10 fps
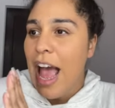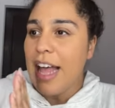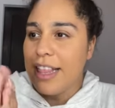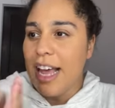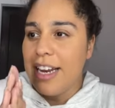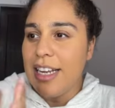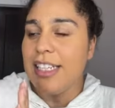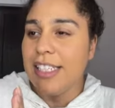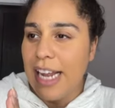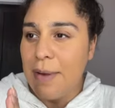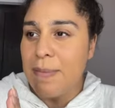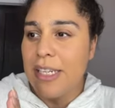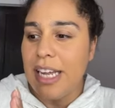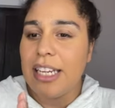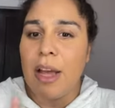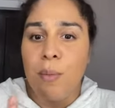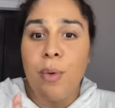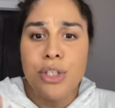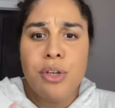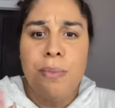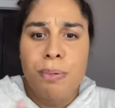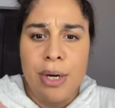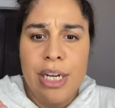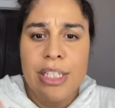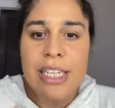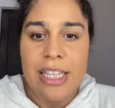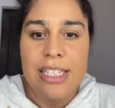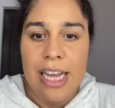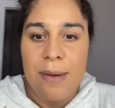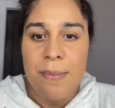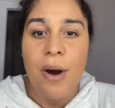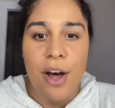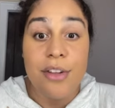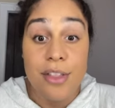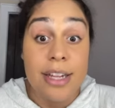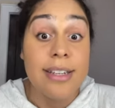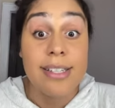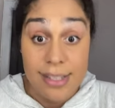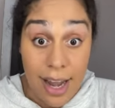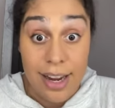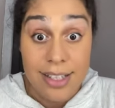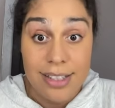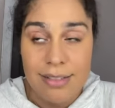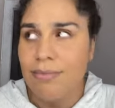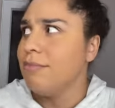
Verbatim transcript: at the end of his statement saying like, what do you bring to the table other than sex?